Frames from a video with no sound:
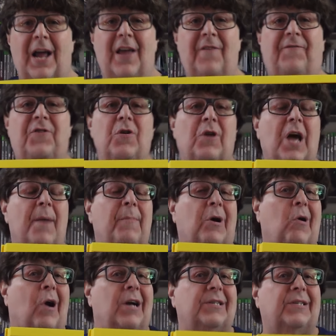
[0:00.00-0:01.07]
if you come
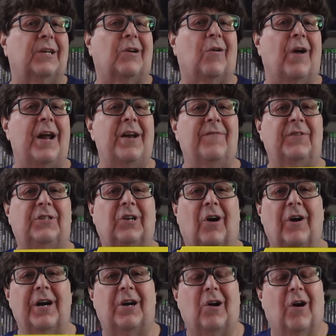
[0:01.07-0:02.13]
across a crate of
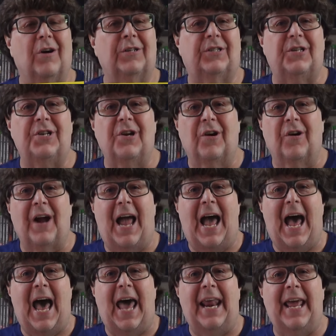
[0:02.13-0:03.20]
Atari carts in your
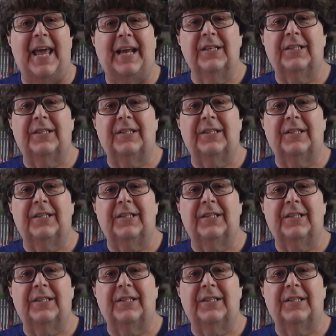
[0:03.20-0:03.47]
attic,